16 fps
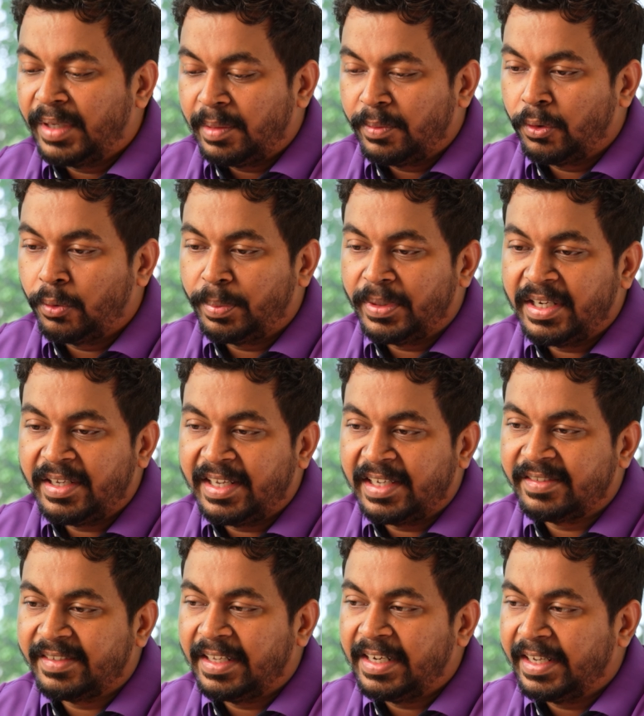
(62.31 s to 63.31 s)
when I'm opening
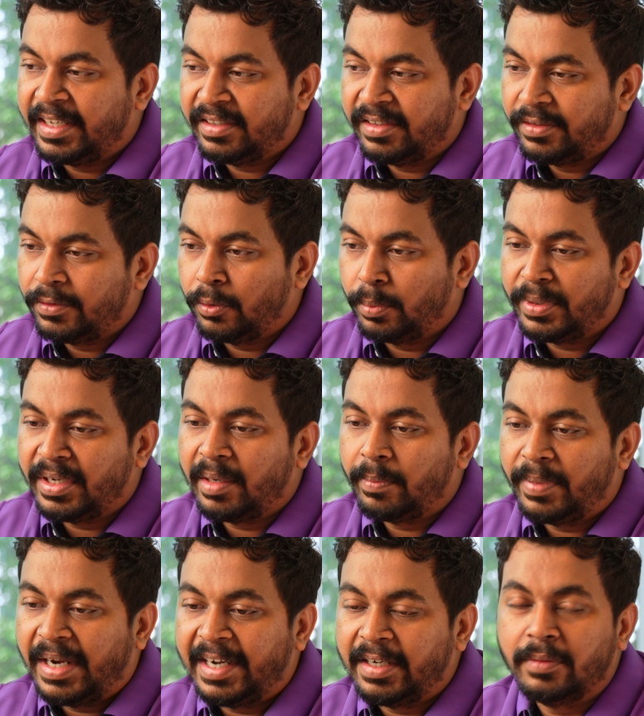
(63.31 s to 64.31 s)
Excel, I can just open
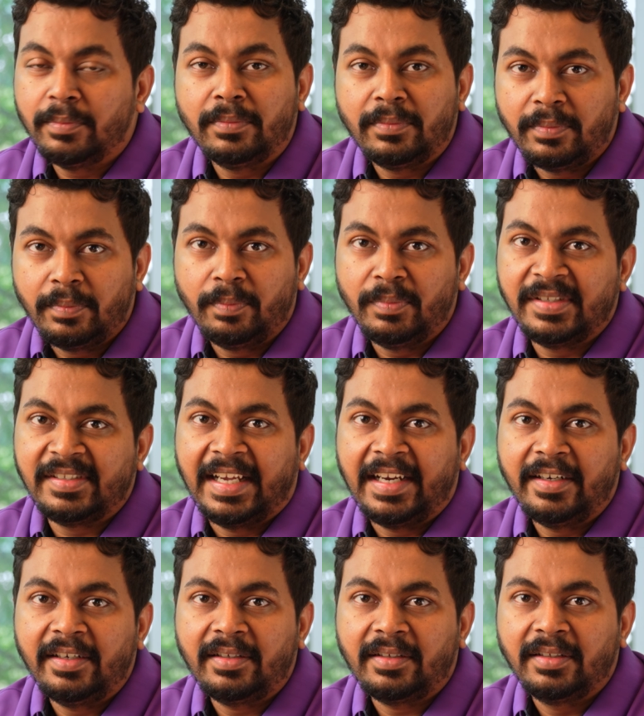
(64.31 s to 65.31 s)
up Atom
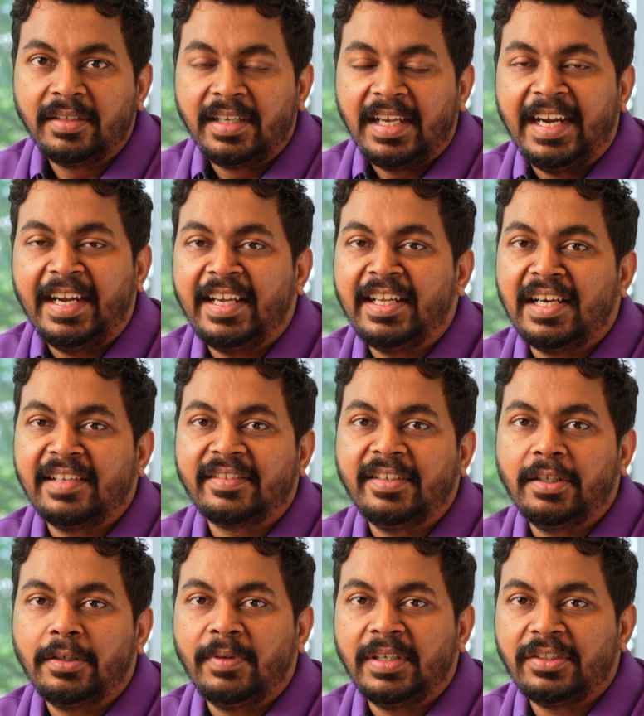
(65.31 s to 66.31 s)
beside it and I can ask
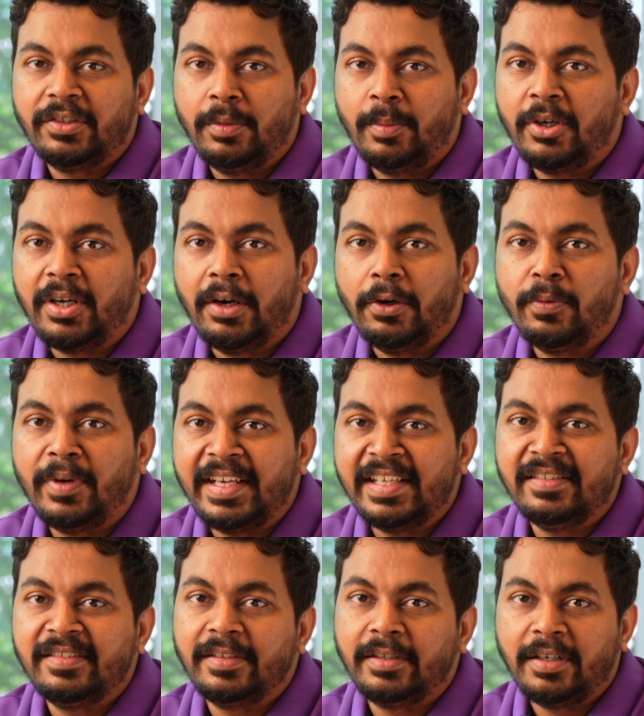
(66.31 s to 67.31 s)
it a question about how do I
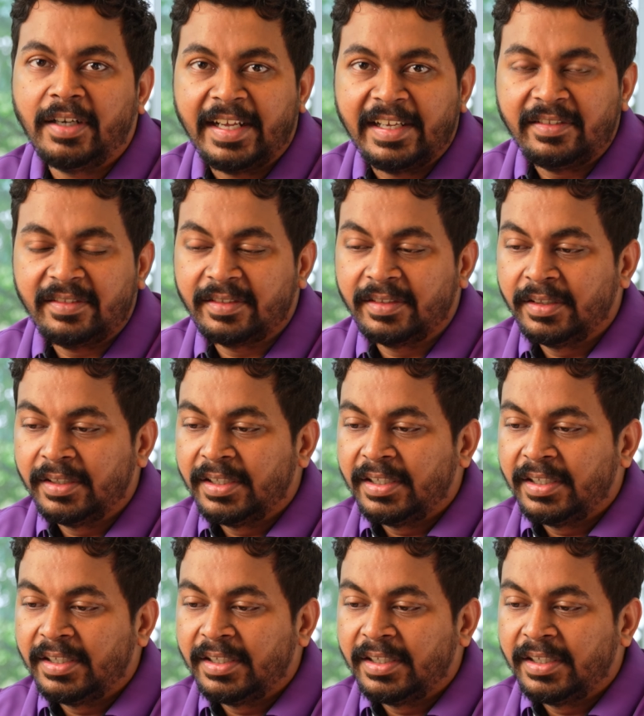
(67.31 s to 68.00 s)
insert dates.